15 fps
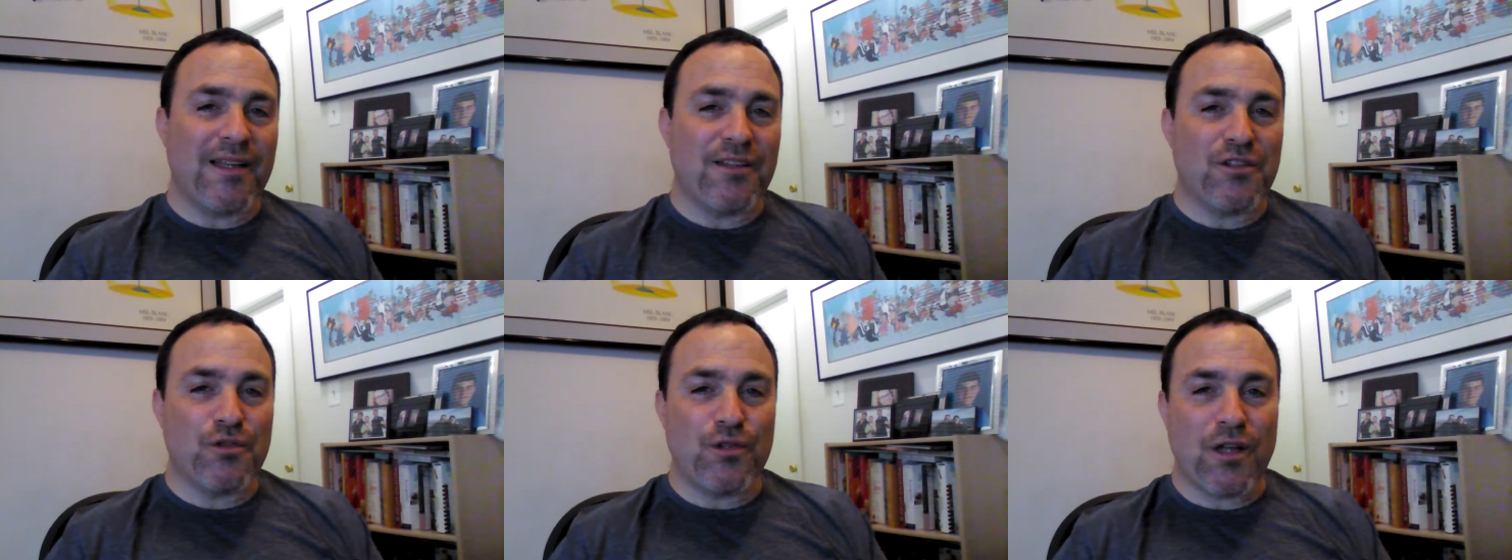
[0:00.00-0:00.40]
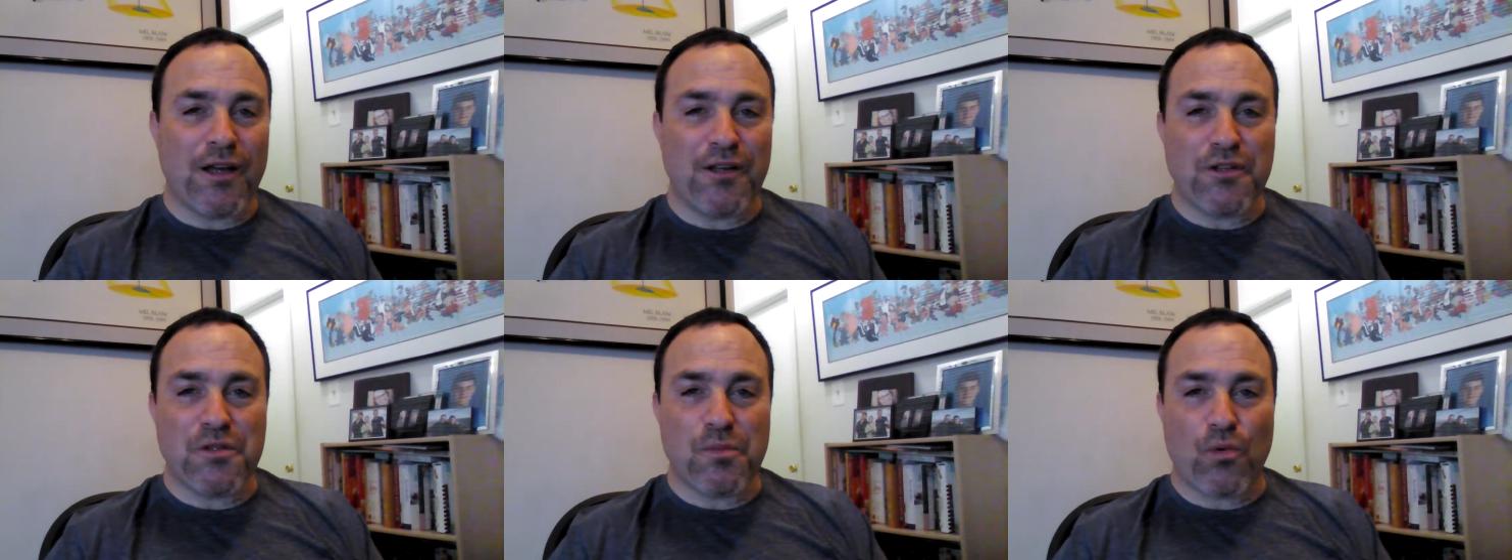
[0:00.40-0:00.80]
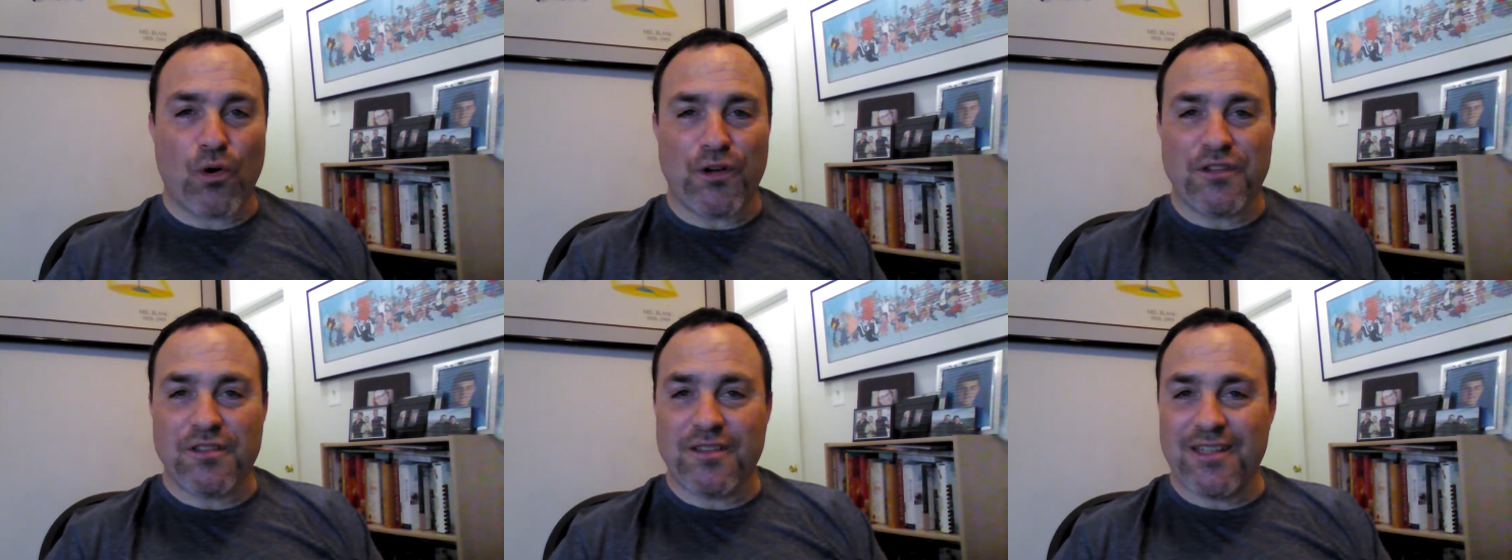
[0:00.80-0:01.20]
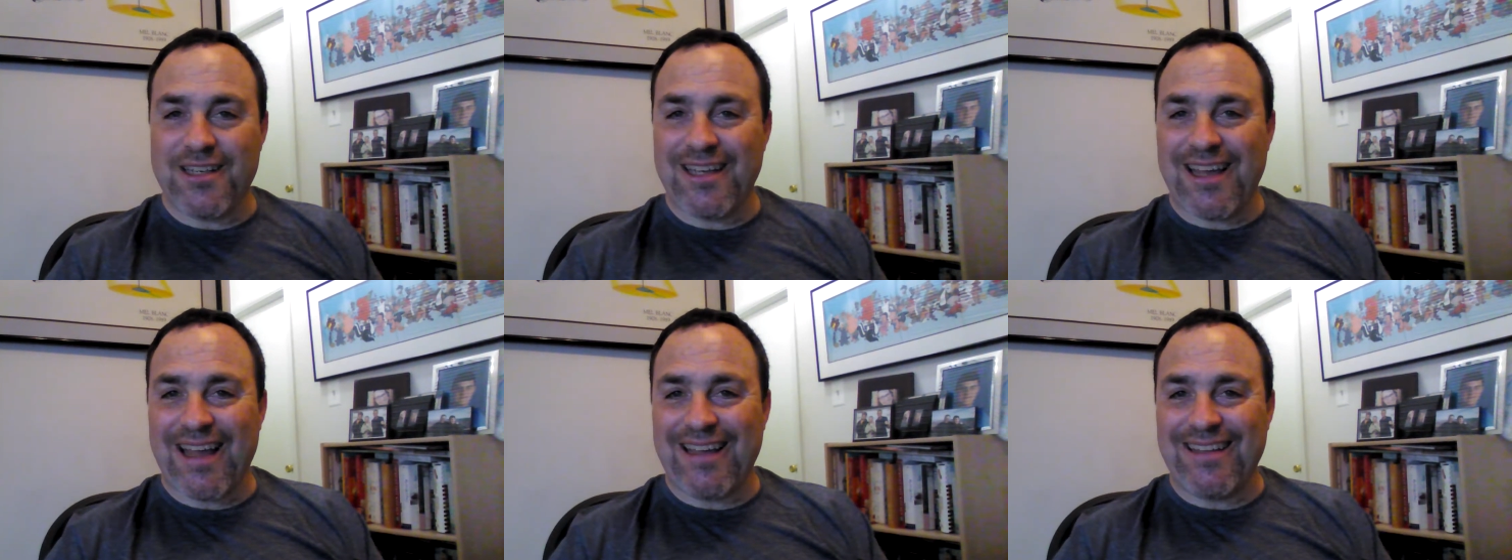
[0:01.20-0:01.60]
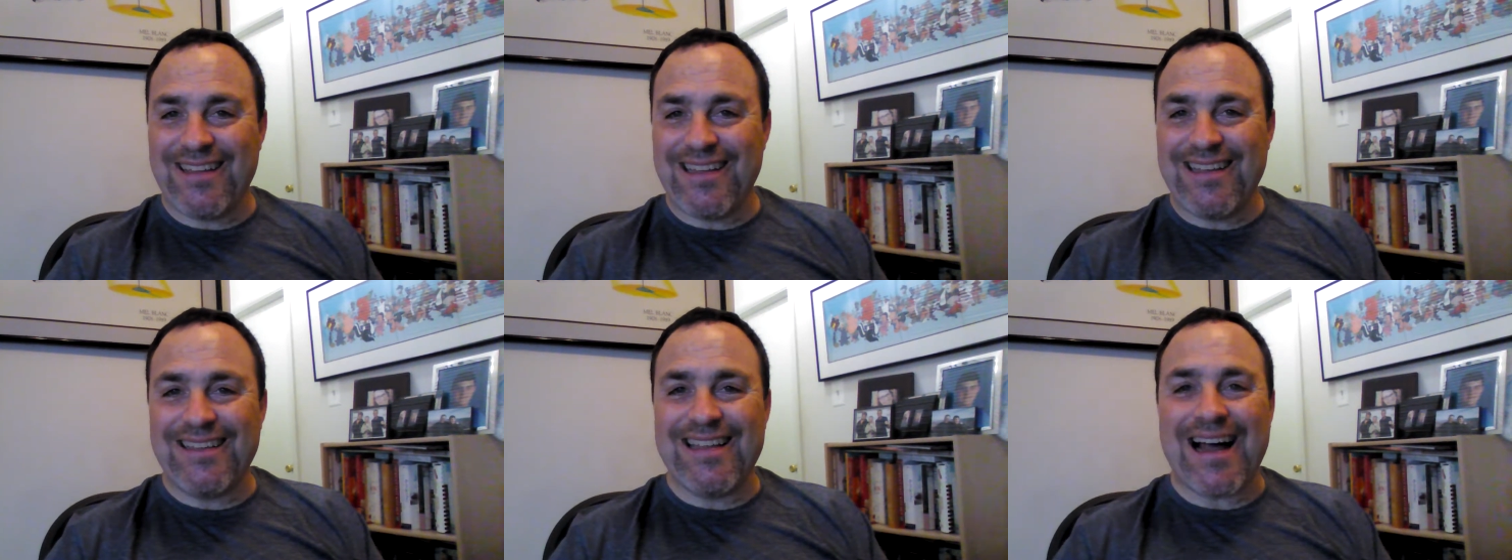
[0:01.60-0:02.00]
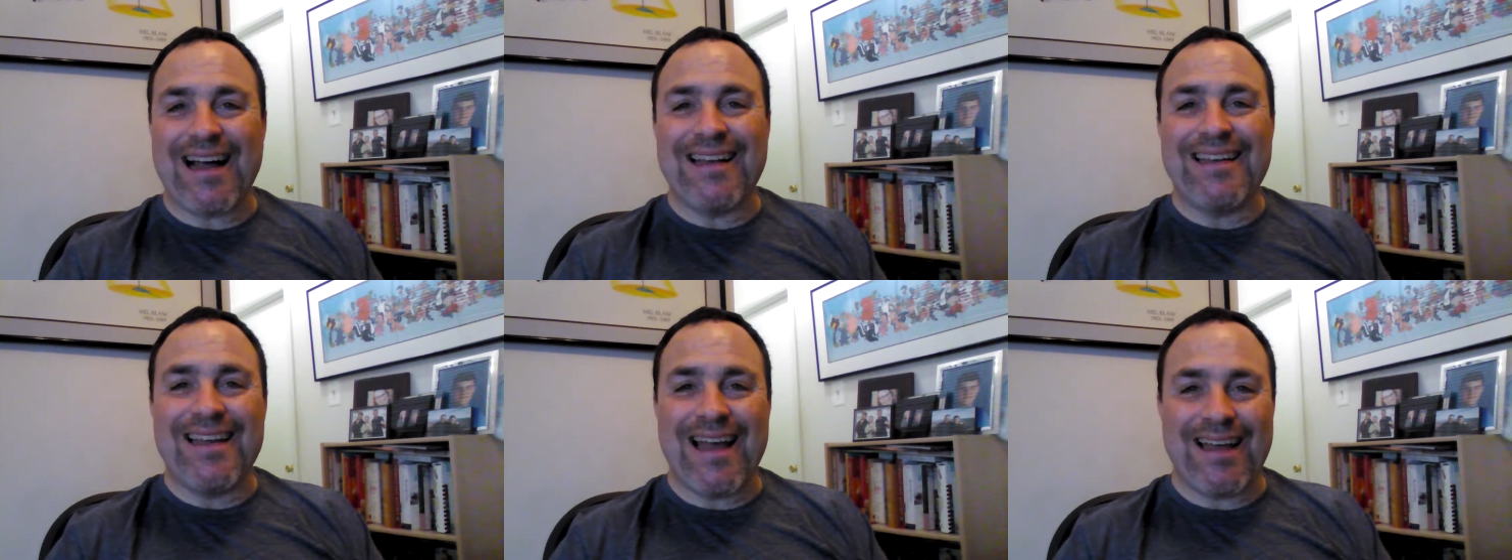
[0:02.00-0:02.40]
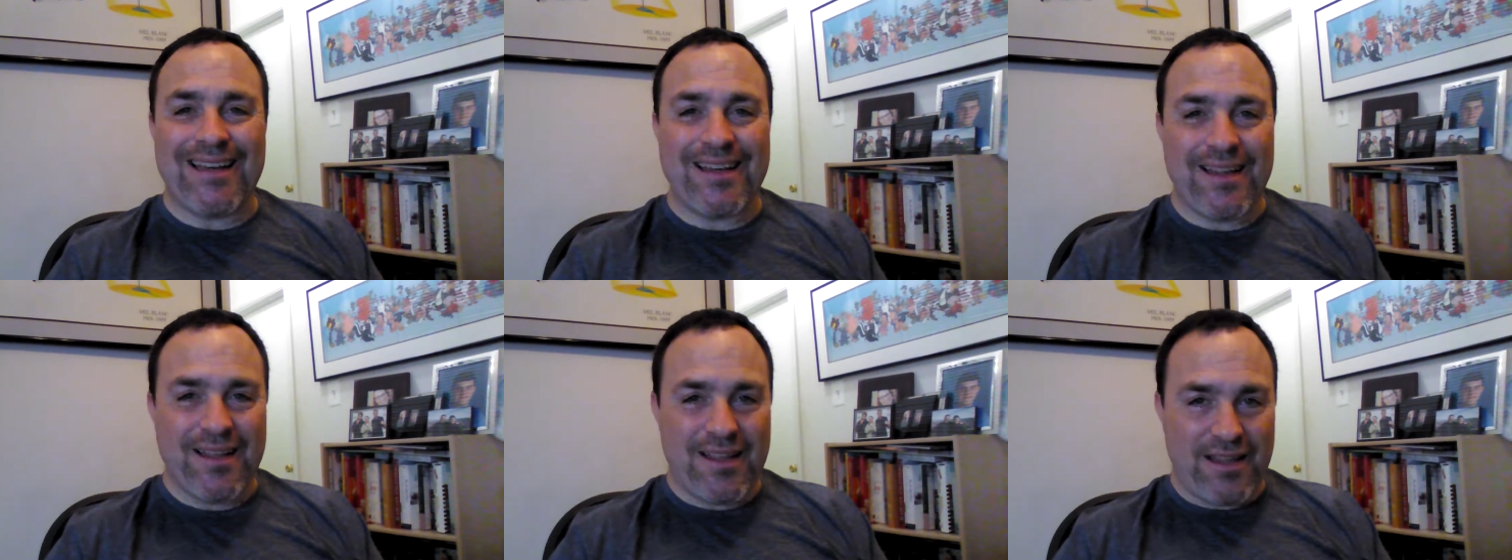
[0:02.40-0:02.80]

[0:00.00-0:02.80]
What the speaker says: It's unitedsportstkd.net.